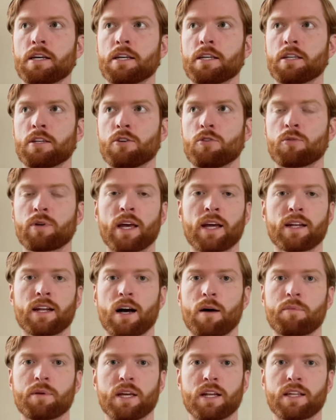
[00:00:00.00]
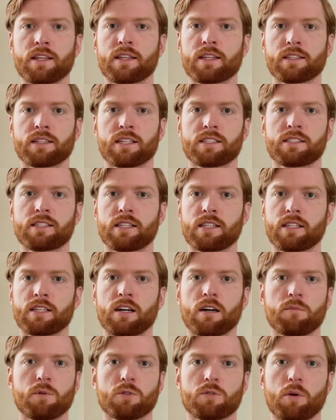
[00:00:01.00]
you cannot be anything less than the
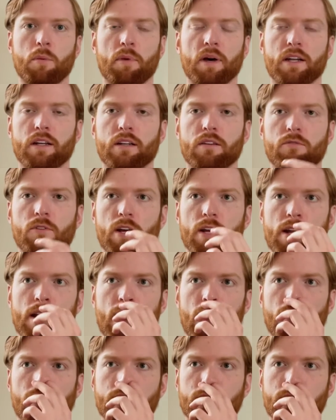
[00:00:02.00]
utmost competitive right now.